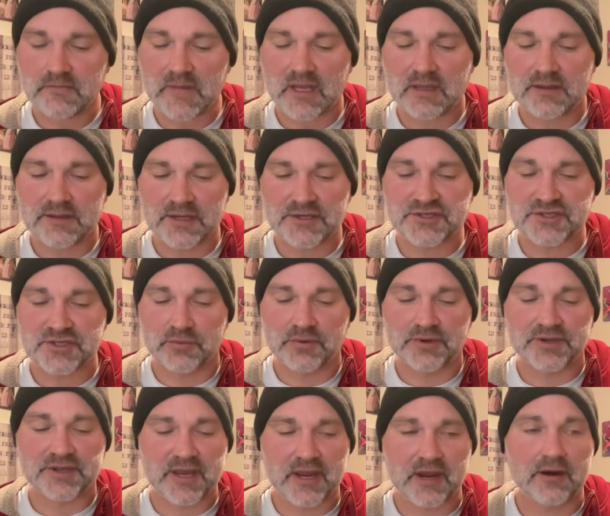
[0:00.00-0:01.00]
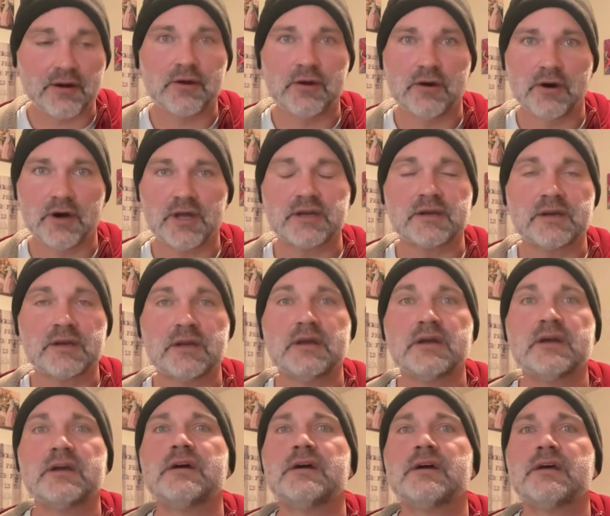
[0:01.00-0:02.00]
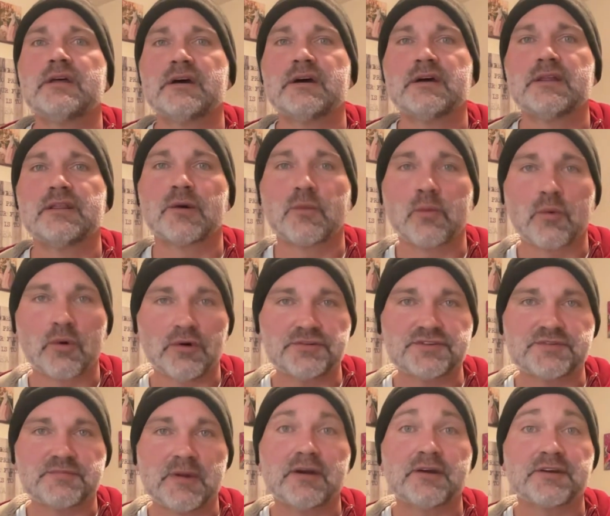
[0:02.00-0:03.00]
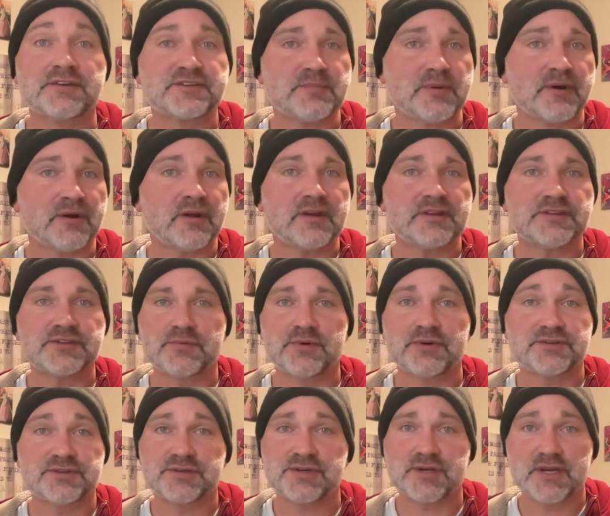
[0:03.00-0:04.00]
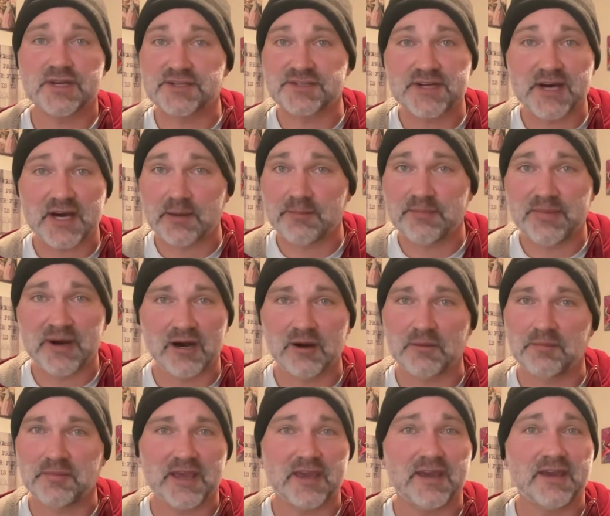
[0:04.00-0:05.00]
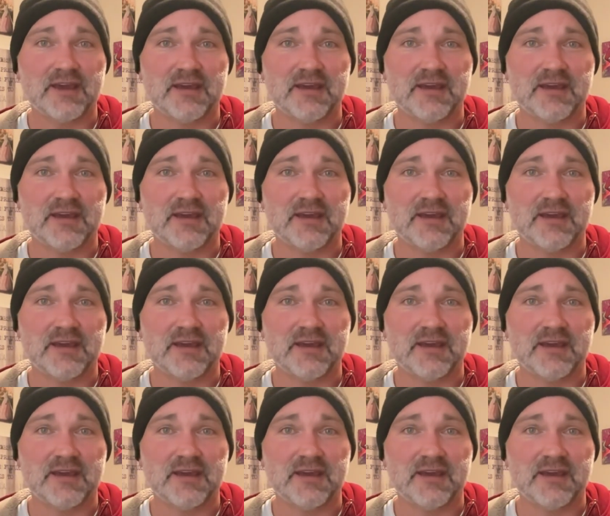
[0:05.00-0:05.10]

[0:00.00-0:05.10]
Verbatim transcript: that she would carry on the World's Mayor Experience, which is not about me.